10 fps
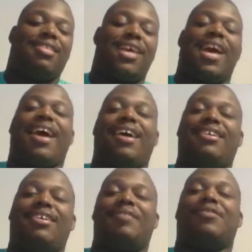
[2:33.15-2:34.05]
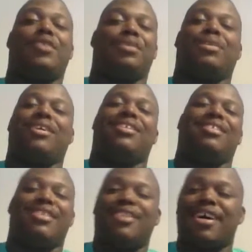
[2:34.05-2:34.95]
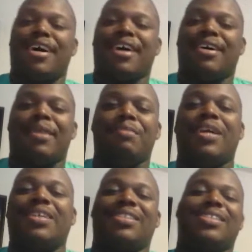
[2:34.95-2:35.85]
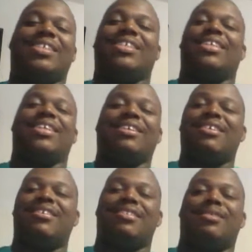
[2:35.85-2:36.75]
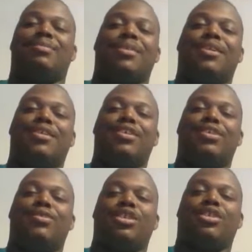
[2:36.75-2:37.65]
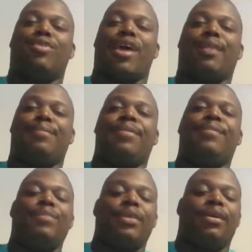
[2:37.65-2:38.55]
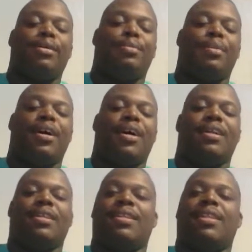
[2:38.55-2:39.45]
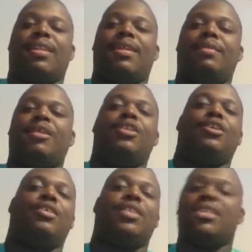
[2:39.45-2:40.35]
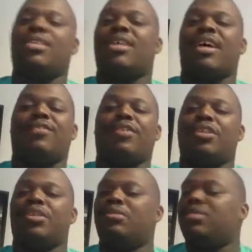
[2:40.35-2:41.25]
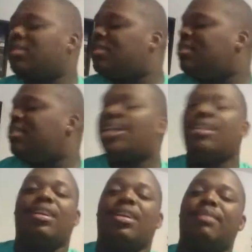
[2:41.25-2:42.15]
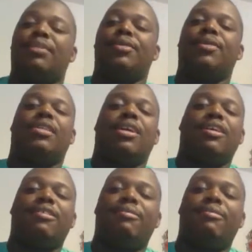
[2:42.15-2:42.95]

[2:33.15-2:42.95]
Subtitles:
That cover would have been amazing to see them do a swipe. But let me show you this cover and you just take a look and let me know what you think.